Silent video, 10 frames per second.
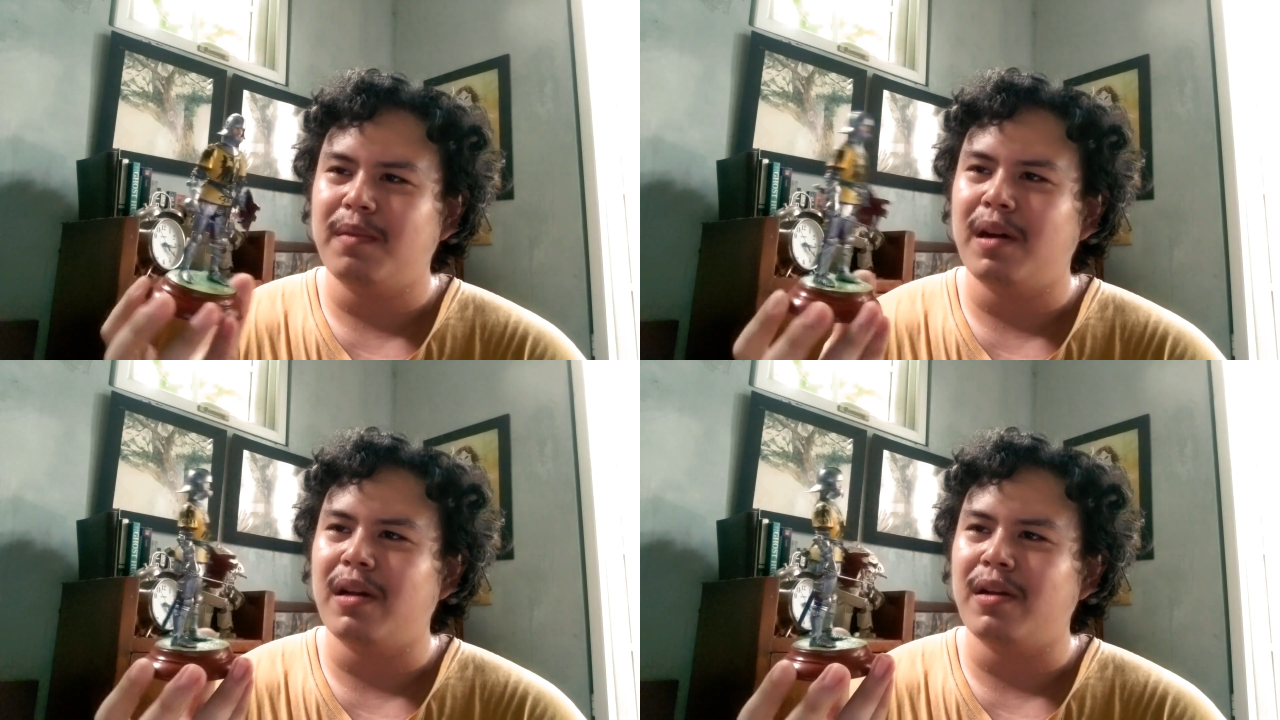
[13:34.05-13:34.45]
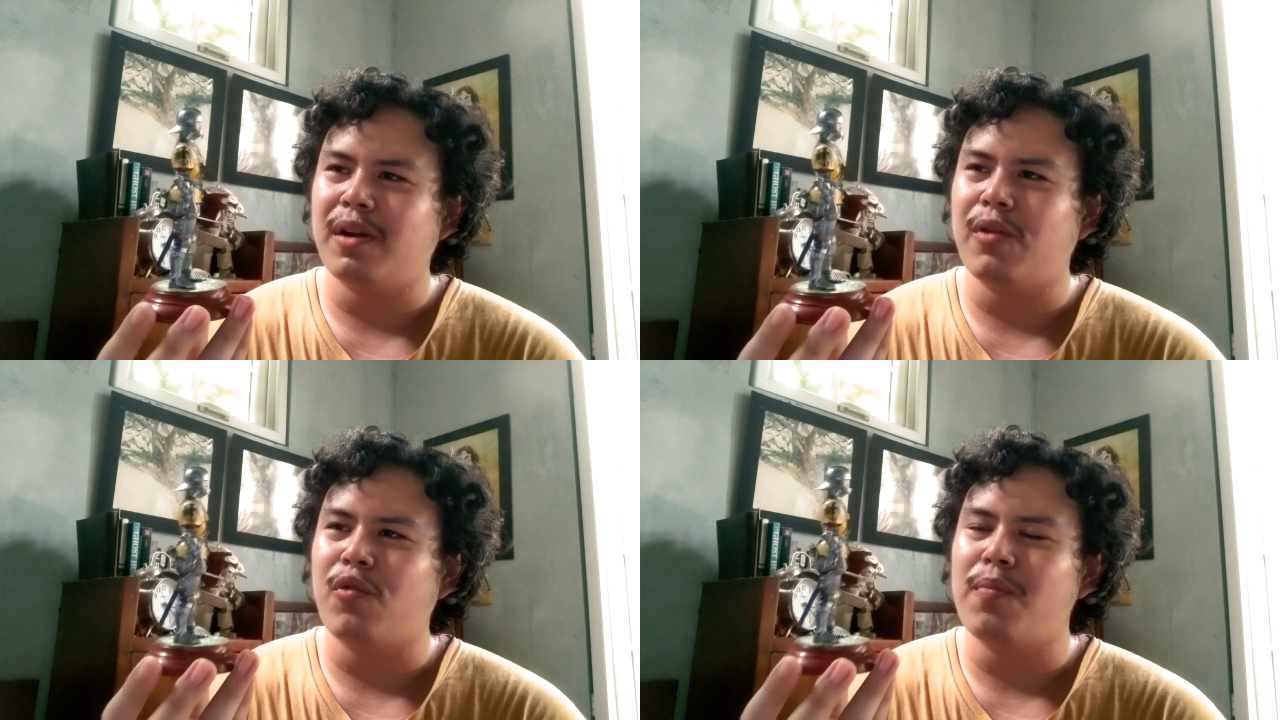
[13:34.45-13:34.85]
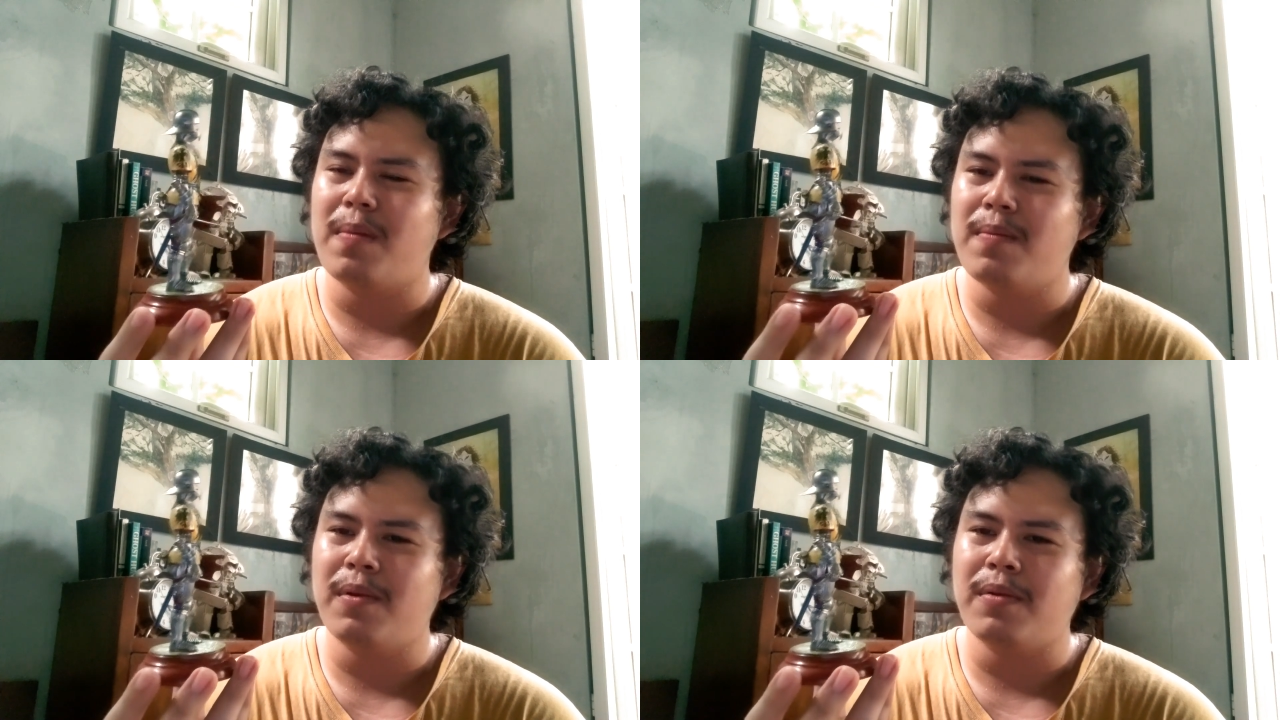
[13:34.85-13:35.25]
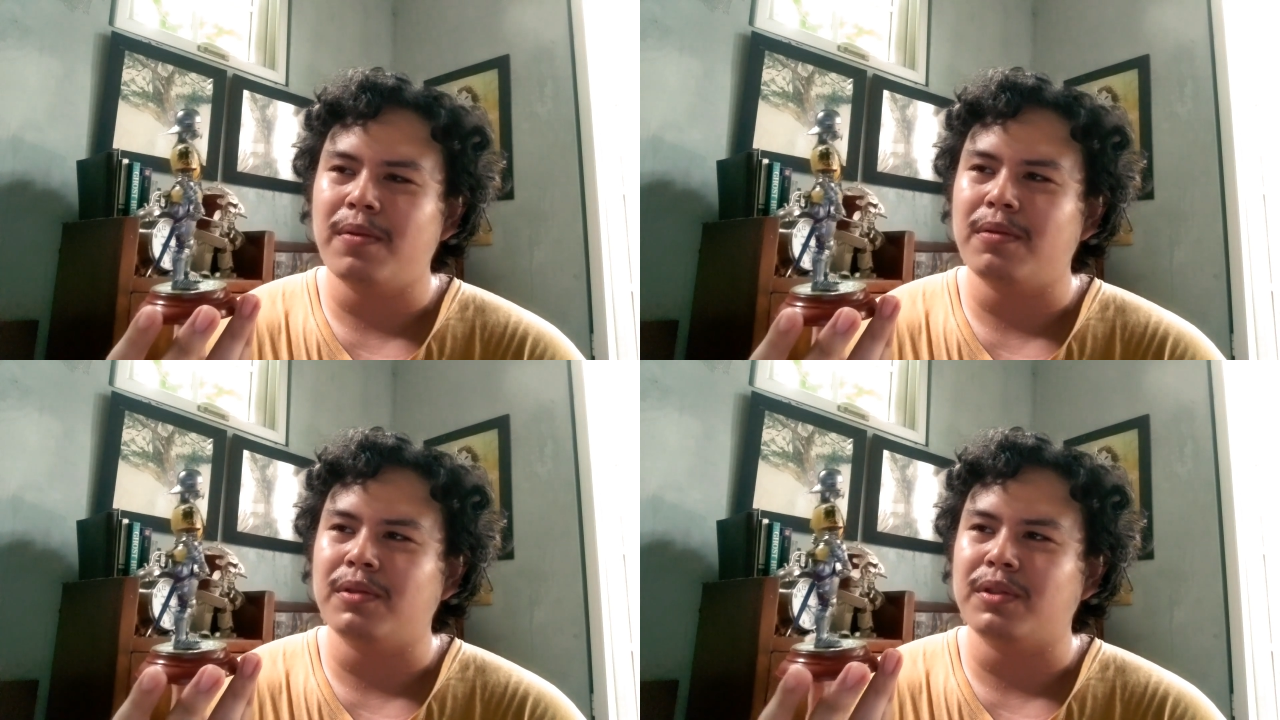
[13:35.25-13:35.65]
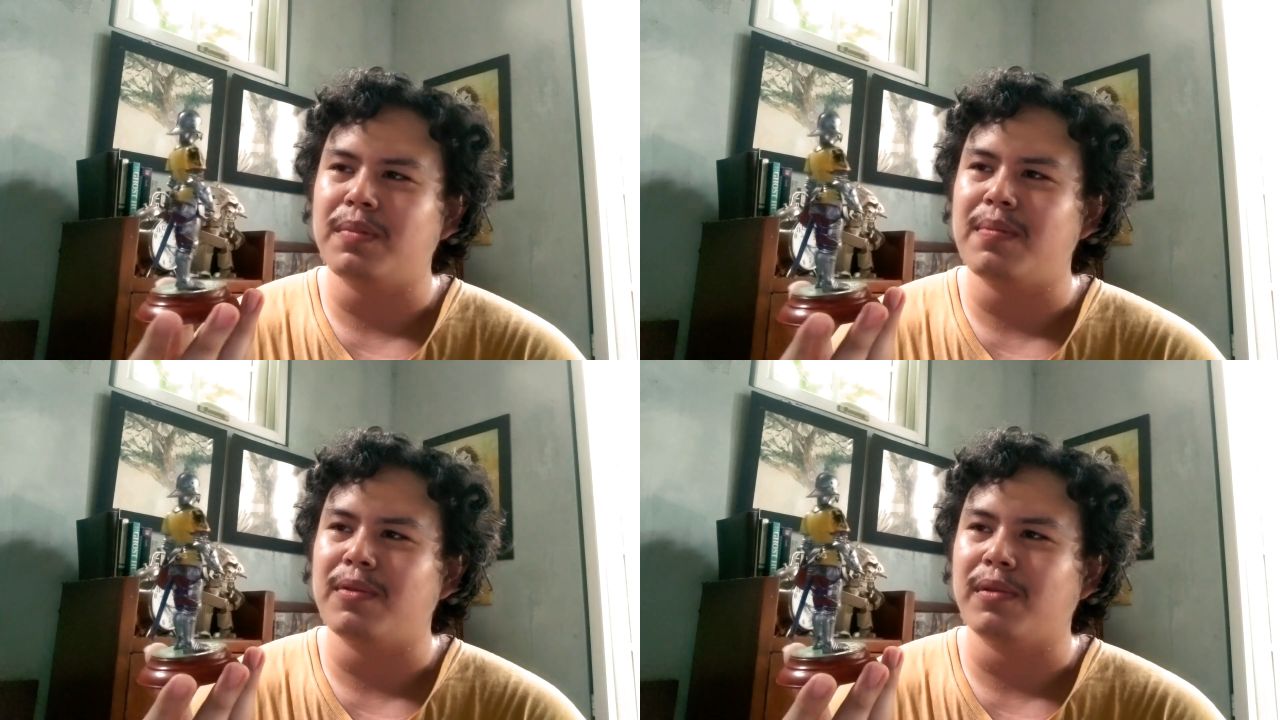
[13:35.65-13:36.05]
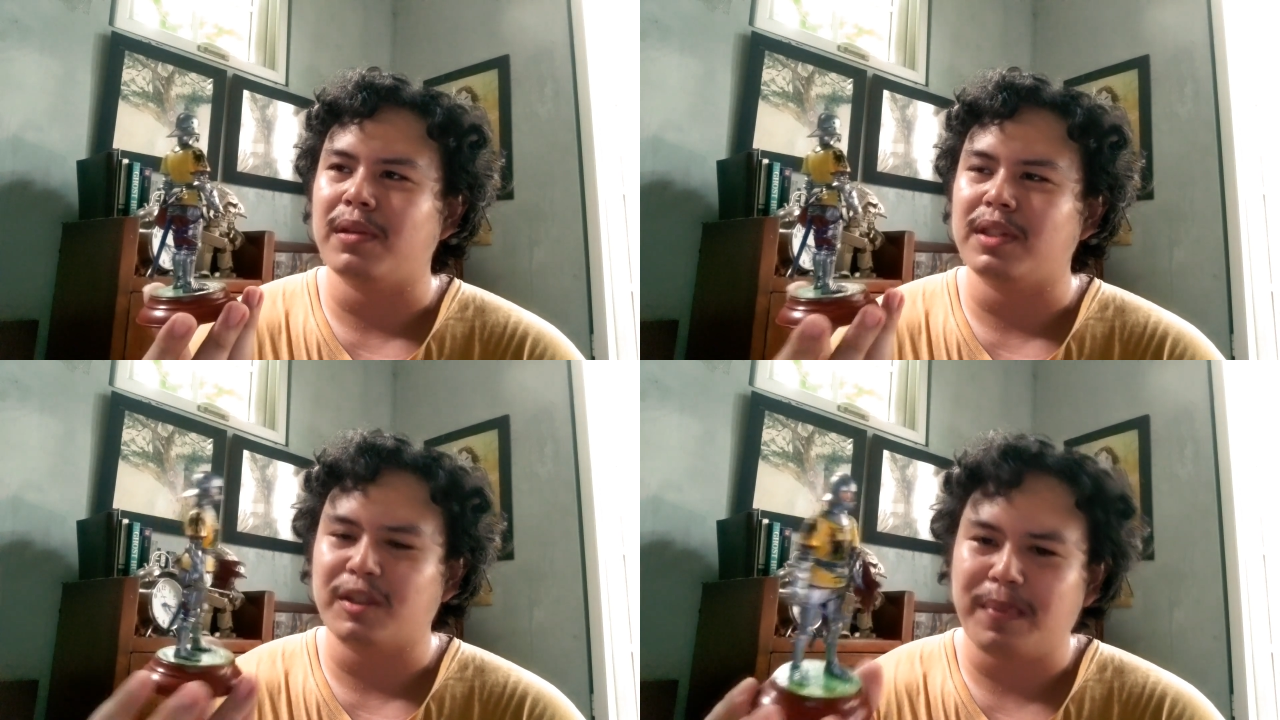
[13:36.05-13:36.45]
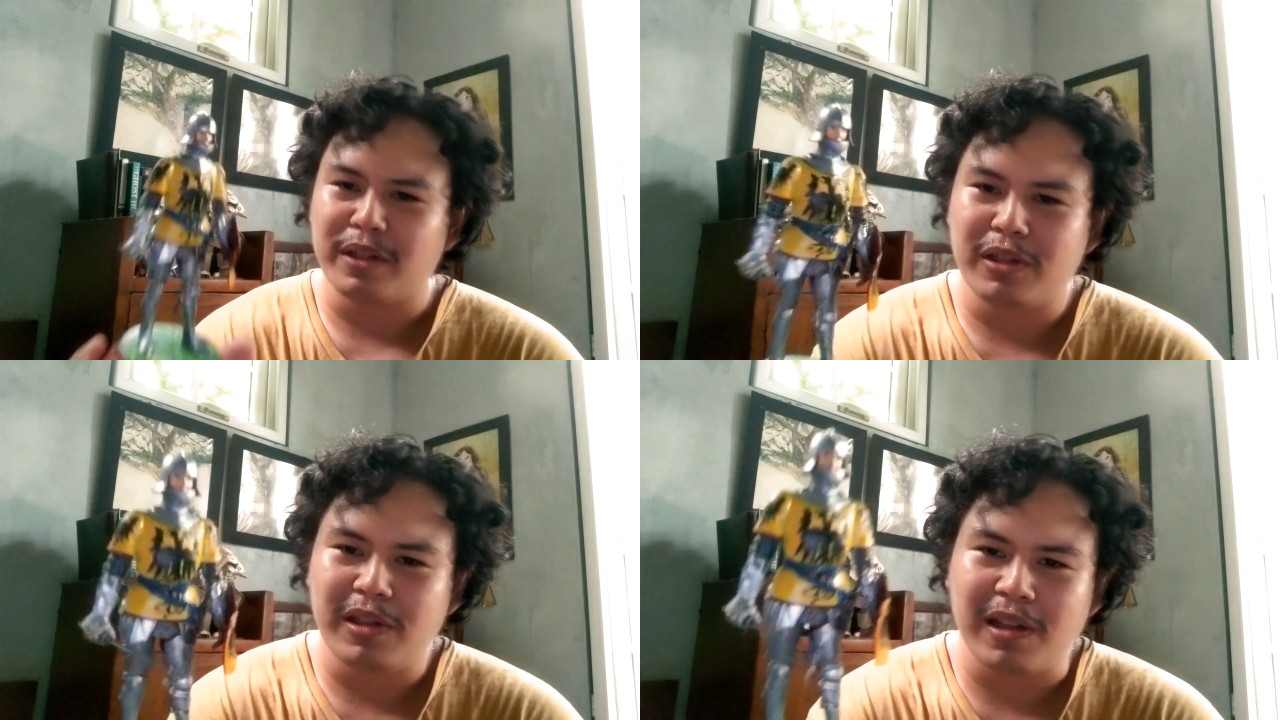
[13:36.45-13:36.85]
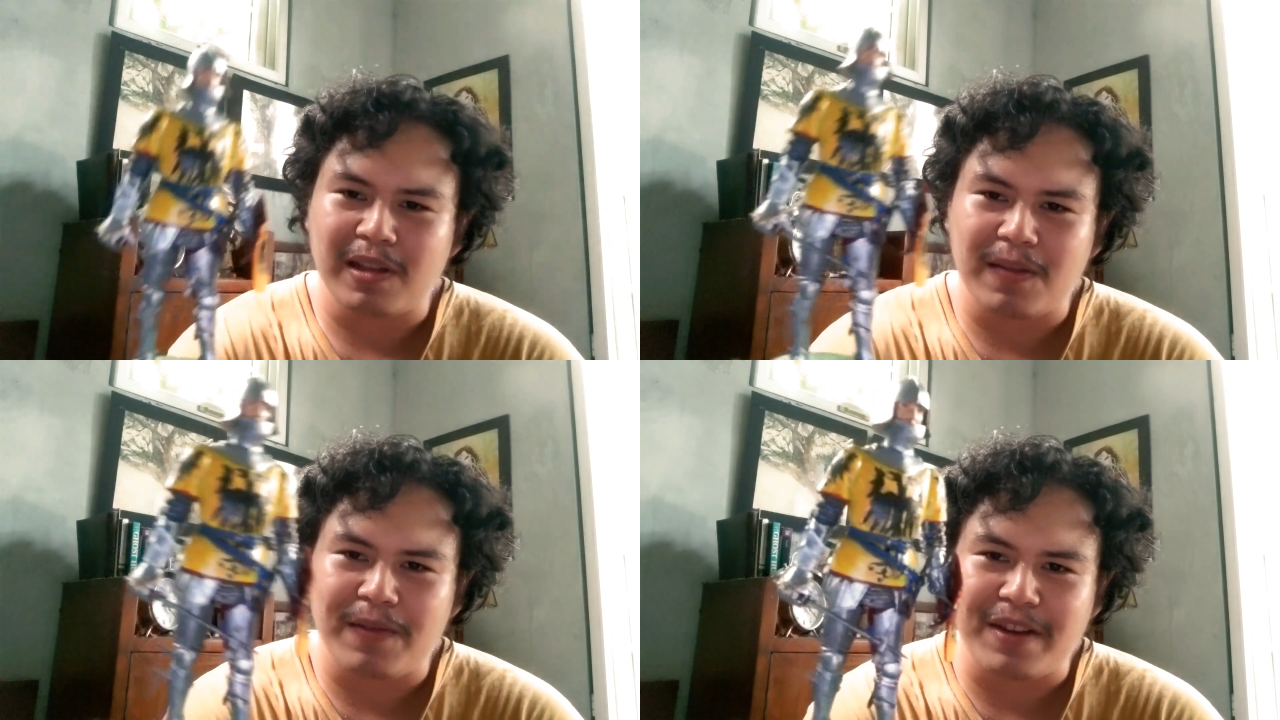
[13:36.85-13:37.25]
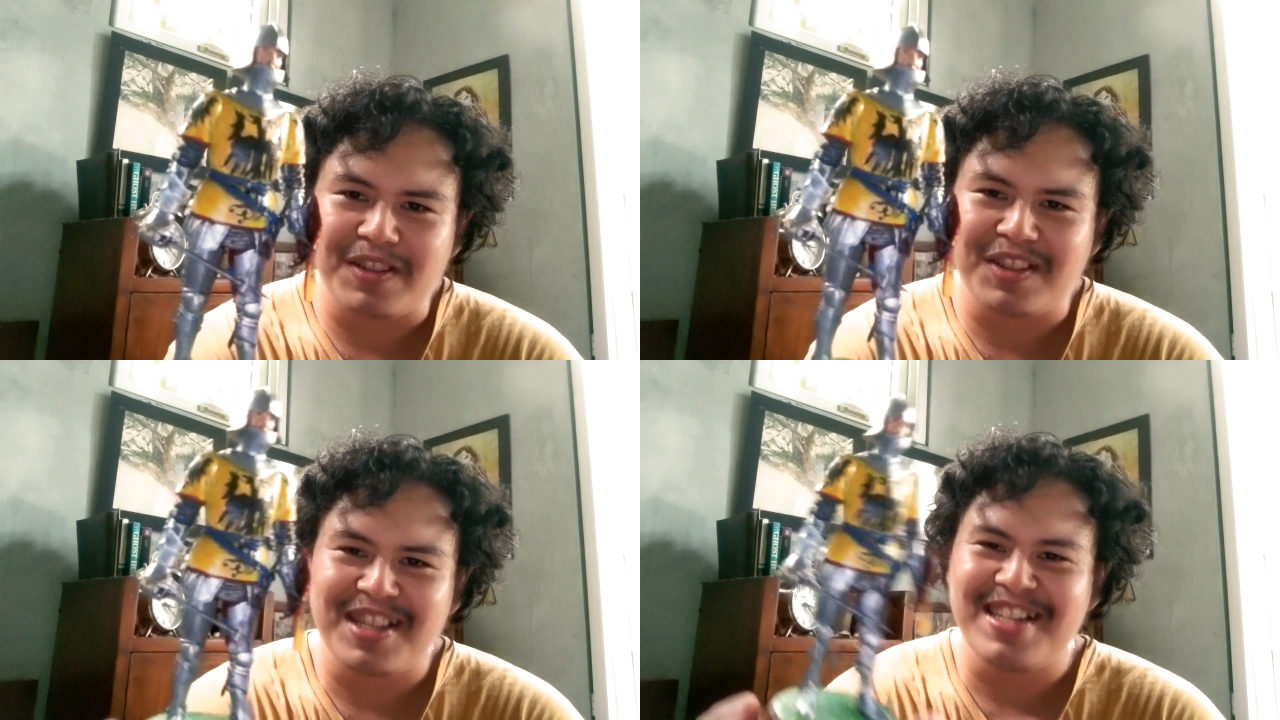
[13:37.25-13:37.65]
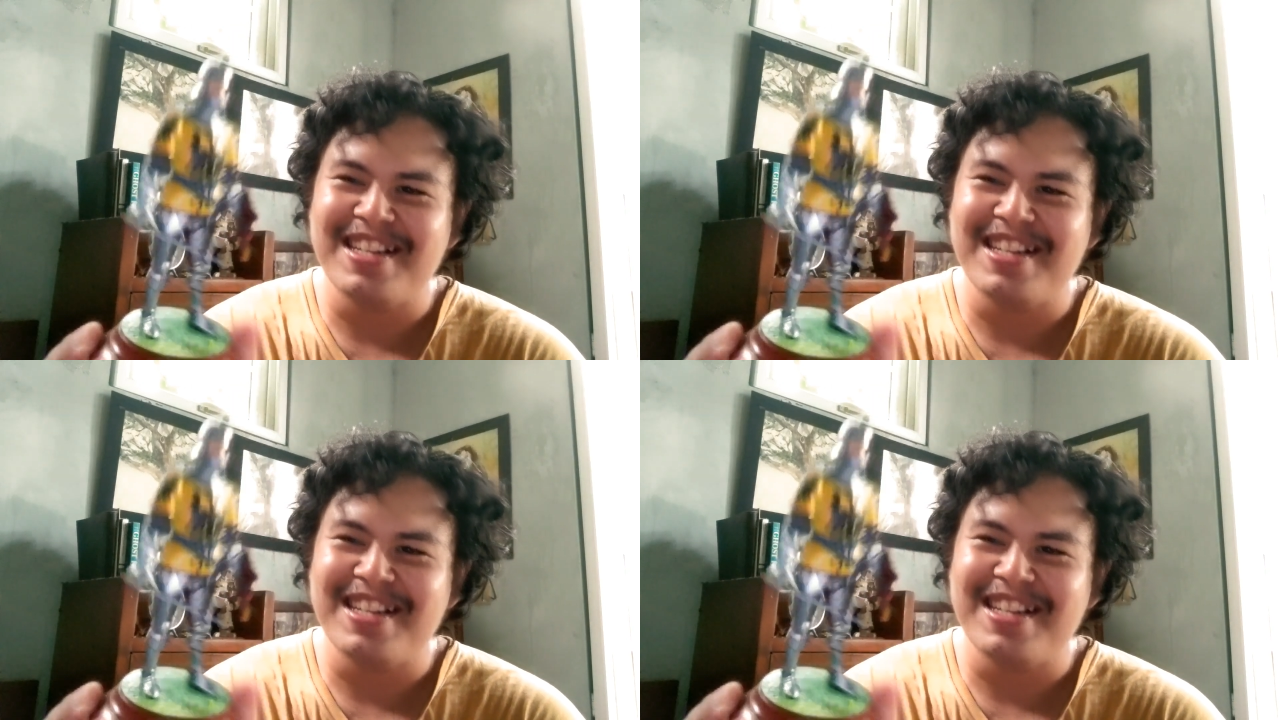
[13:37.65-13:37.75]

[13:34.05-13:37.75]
I remember those memories, especially like the face.